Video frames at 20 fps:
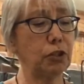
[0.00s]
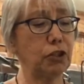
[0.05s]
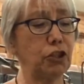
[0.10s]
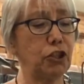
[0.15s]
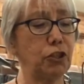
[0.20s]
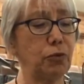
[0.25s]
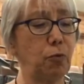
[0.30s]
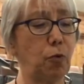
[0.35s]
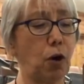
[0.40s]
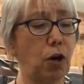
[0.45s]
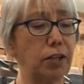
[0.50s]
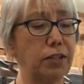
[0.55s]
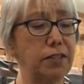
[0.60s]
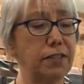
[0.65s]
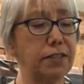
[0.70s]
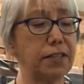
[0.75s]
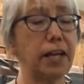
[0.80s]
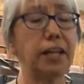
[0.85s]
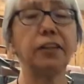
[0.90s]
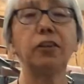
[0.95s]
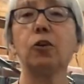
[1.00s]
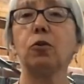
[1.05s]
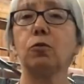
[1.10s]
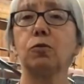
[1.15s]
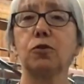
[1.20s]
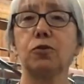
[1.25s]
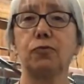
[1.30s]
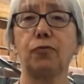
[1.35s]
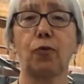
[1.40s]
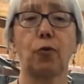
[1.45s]
what she wants and
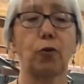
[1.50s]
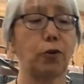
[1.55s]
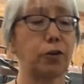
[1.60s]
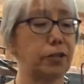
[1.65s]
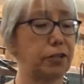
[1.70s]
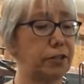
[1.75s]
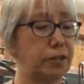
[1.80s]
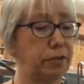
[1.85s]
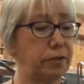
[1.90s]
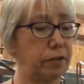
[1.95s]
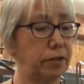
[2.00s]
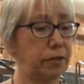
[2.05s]
goes for it.